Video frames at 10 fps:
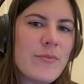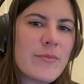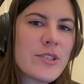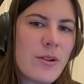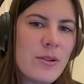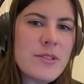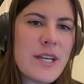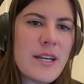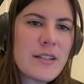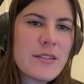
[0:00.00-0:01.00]
solo
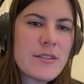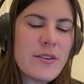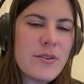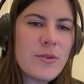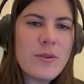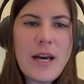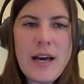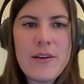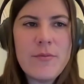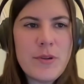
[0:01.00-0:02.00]
stakers who
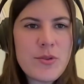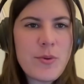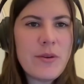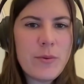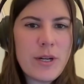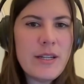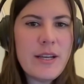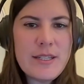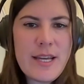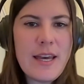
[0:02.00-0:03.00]
have between 1
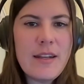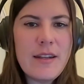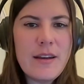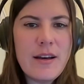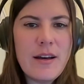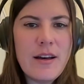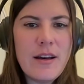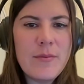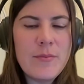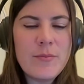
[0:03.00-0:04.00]
and
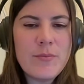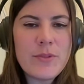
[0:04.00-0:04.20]
10